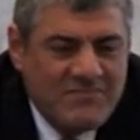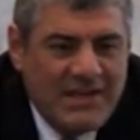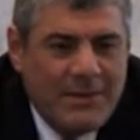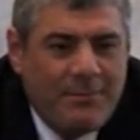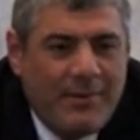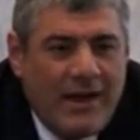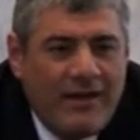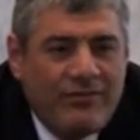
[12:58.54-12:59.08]
the
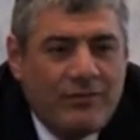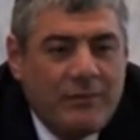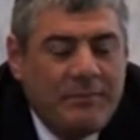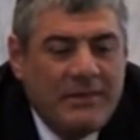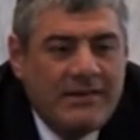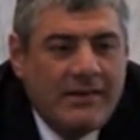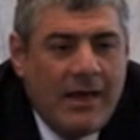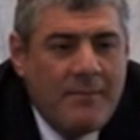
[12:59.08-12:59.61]
price will
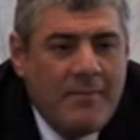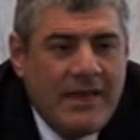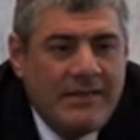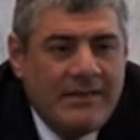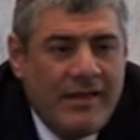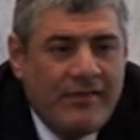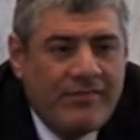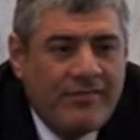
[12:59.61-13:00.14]
be
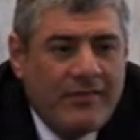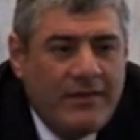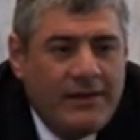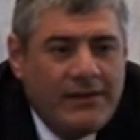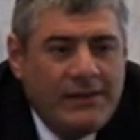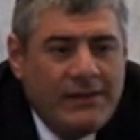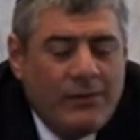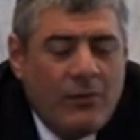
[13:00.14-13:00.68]
tremendous.
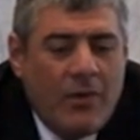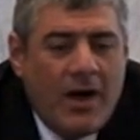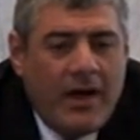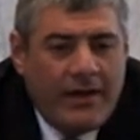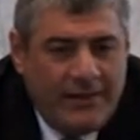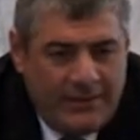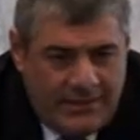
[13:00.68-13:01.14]
Why?